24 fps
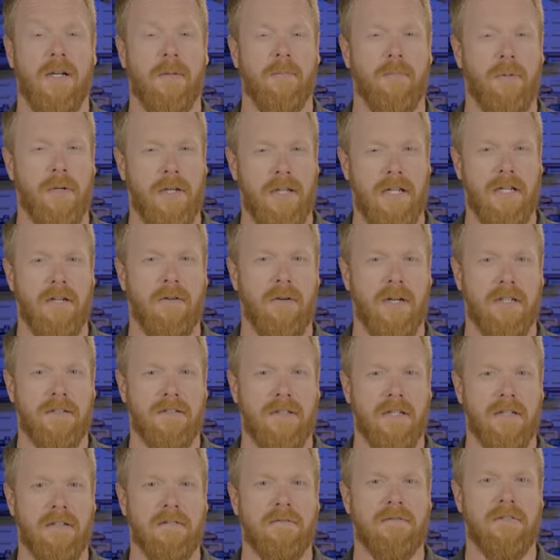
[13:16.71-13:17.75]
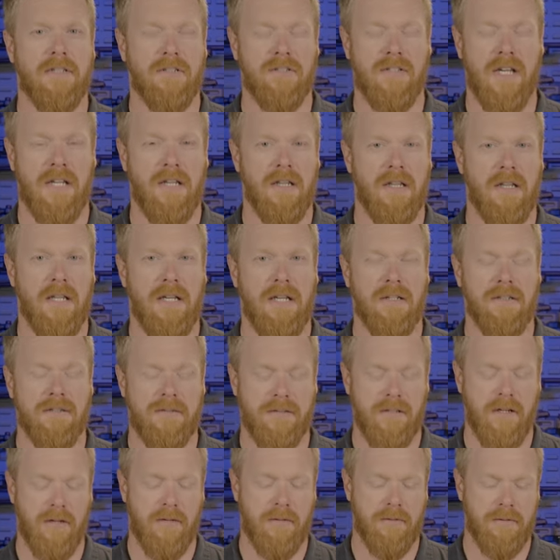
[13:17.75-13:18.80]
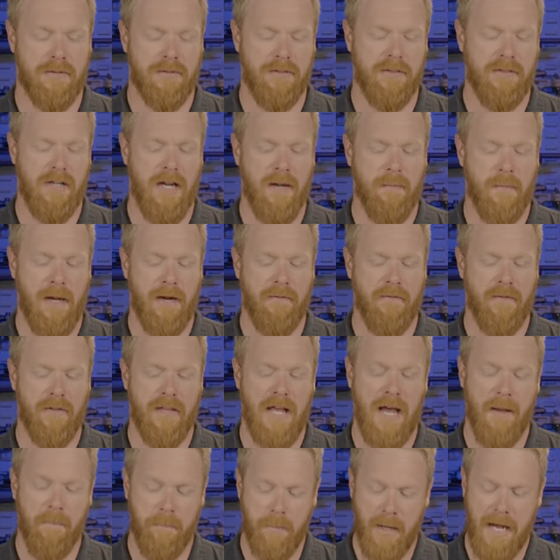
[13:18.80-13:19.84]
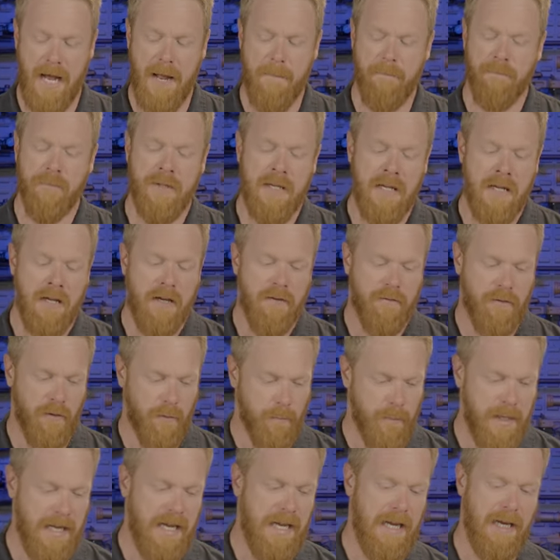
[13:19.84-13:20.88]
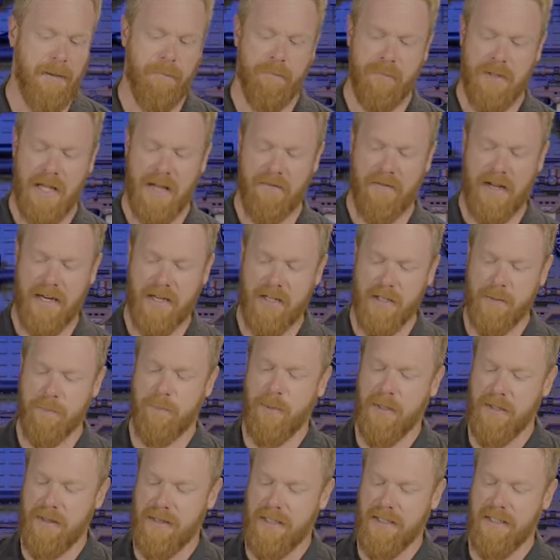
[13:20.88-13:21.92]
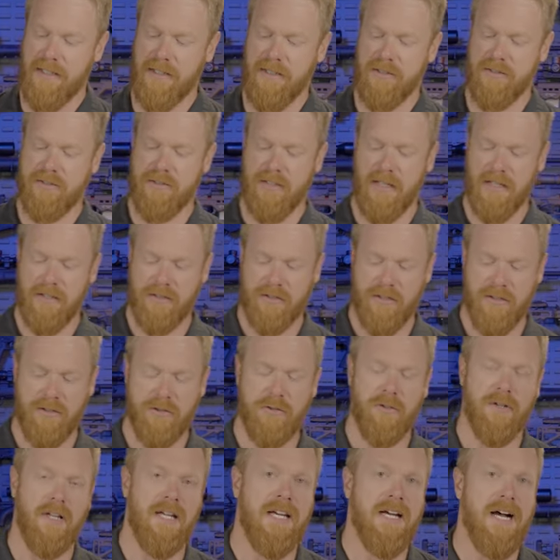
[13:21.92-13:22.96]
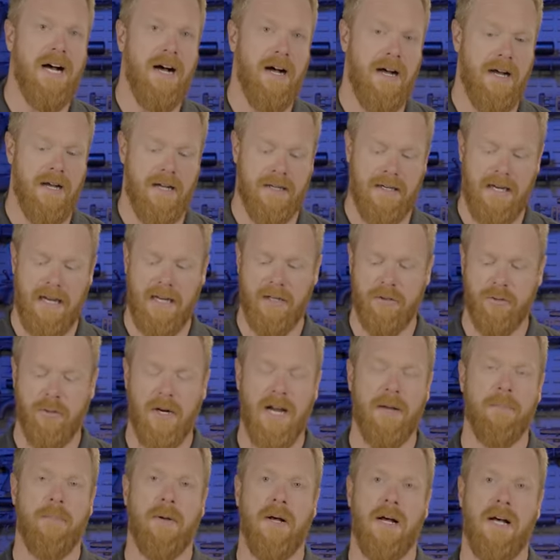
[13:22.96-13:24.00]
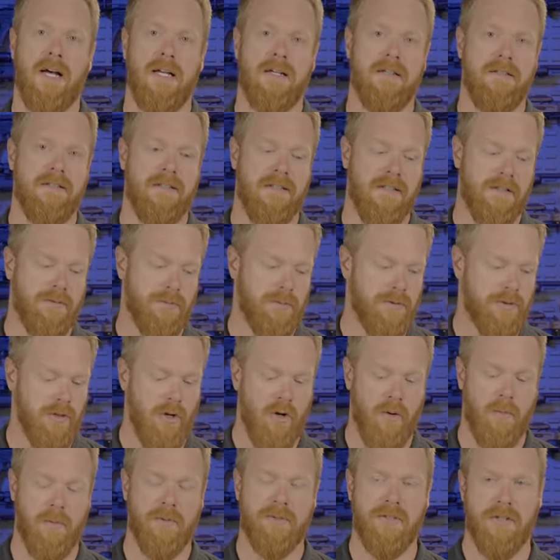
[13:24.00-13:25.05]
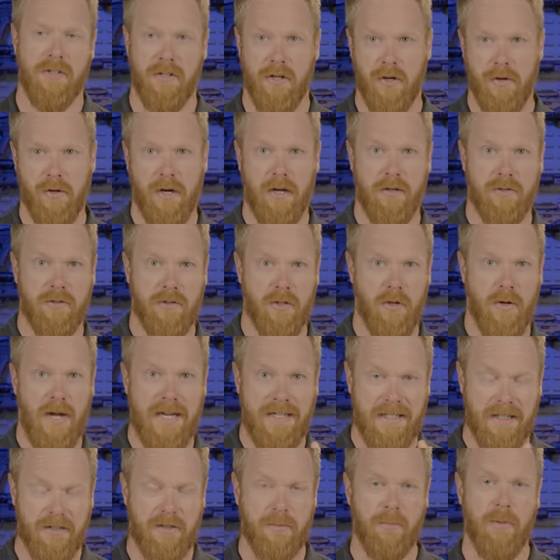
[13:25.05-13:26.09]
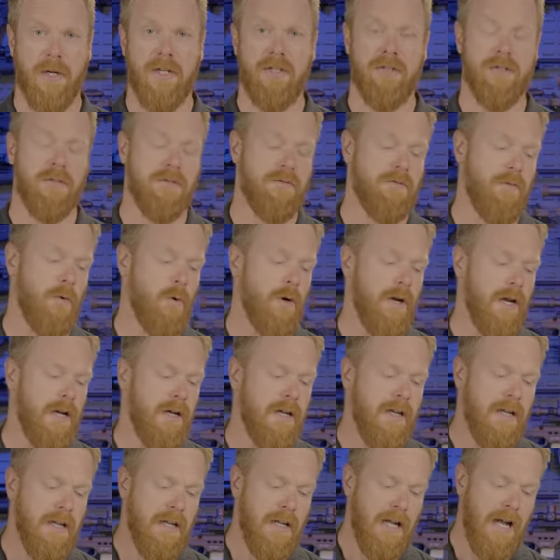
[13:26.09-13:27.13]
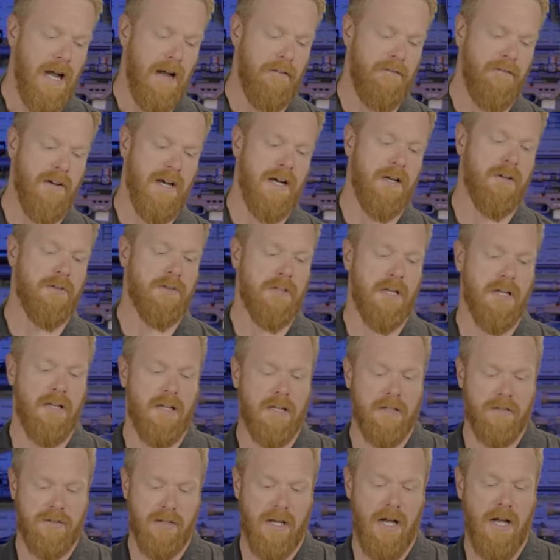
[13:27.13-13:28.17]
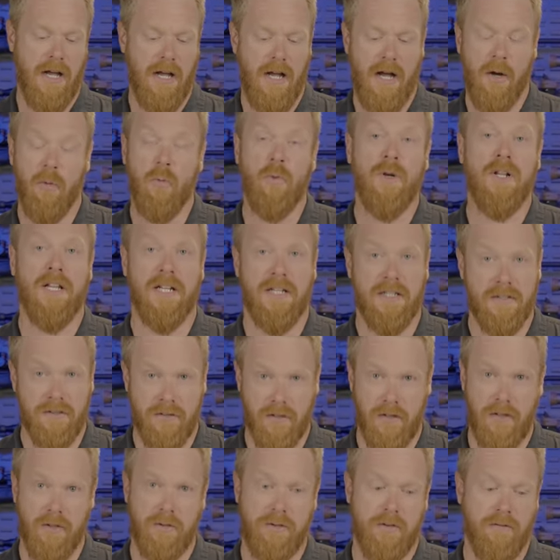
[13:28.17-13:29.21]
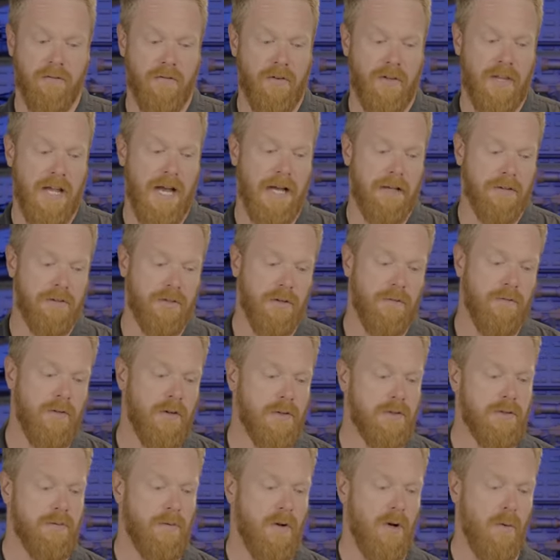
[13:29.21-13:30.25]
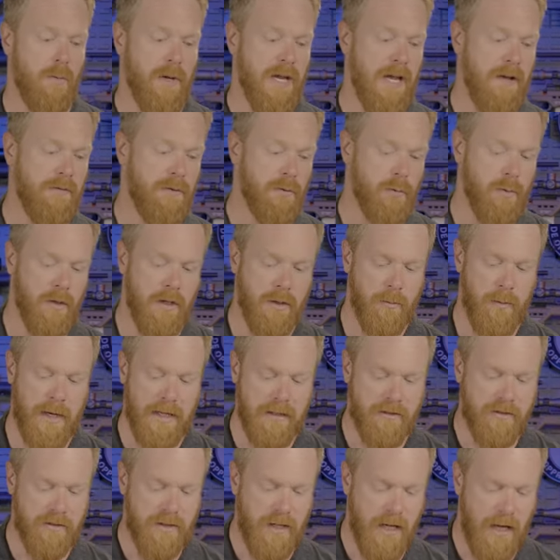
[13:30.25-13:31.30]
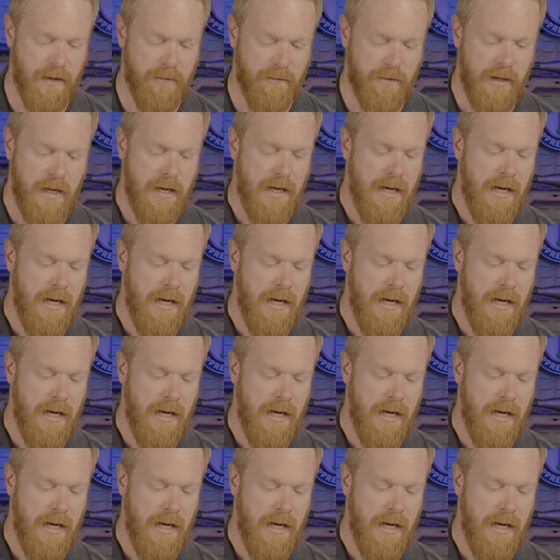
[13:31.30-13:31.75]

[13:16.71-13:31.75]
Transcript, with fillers: pretty interesting to say the least. So stand by for that. But for me, if I couldn't put these essentially on a tripod, this was almost a no-go. So I did some research for you. I found uh, a really good solution for that. So first of all, we have the Really Right Stuff.